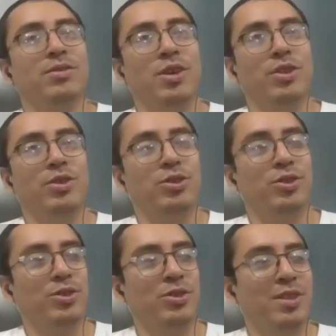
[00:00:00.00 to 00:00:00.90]
All right, good,
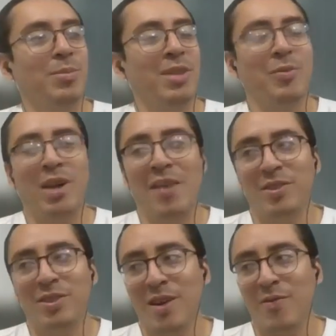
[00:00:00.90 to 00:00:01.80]
good. I'm glad we had
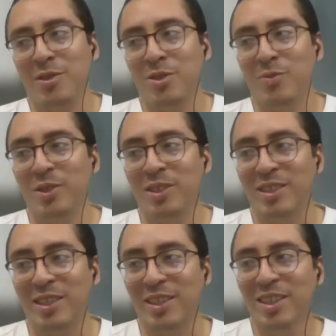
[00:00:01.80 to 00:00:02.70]
this conversation because
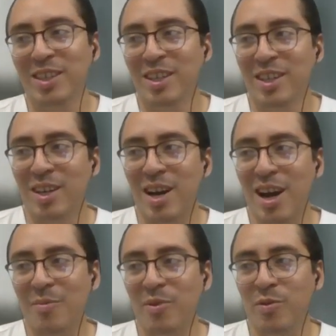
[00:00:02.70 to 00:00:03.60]
like
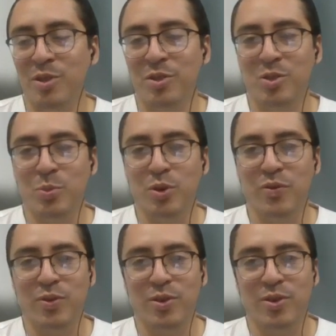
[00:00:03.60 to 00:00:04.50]
I've been reading this book
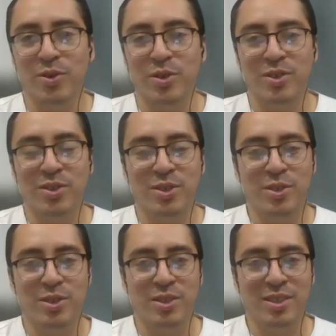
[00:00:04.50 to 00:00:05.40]
for
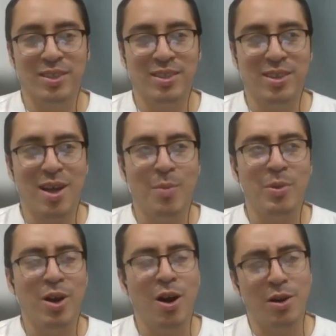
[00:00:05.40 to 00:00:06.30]
I
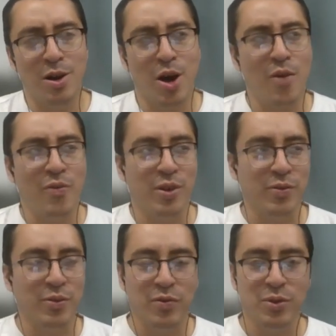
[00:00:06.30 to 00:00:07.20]
mean on and off like
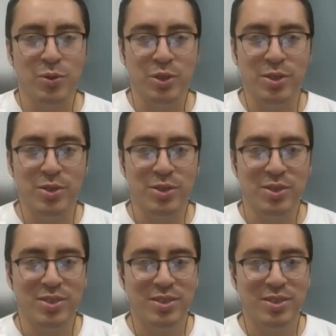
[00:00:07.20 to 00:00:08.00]
for a few years.